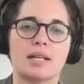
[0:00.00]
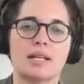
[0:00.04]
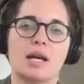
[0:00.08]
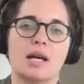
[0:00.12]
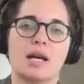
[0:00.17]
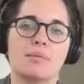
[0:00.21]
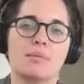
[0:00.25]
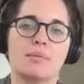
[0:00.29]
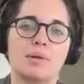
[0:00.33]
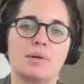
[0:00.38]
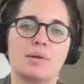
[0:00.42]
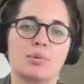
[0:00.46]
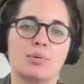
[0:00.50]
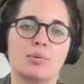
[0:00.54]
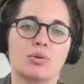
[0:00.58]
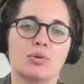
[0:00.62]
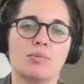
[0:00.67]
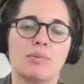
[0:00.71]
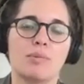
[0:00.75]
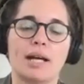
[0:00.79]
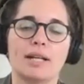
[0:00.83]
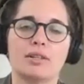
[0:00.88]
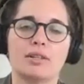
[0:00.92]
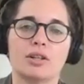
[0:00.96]
People who
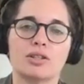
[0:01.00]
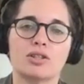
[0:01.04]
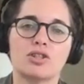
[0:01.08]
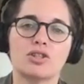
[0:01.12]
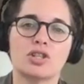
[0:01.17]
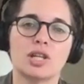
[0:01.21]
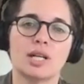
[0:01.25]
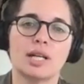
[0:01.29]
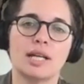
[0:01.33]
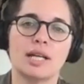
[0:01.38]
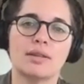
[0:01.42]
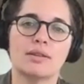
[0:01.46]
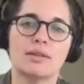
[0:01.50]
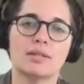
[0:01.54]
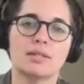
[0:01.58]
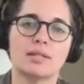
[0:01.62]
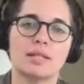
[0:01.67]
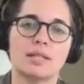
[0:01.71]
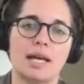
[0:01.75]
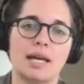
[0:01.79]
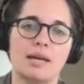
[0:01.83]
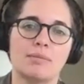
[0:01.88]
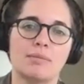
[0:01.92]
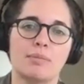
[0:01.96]
might not share the
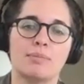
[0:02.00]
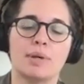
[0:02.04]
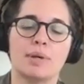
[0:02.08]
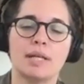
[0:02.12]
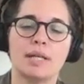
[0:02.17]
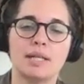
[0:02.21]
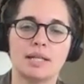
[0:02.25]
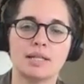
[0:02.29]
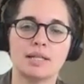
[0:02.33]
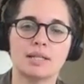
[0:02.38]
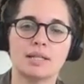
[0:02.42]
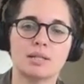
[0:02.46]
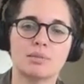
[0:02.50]
same opinions,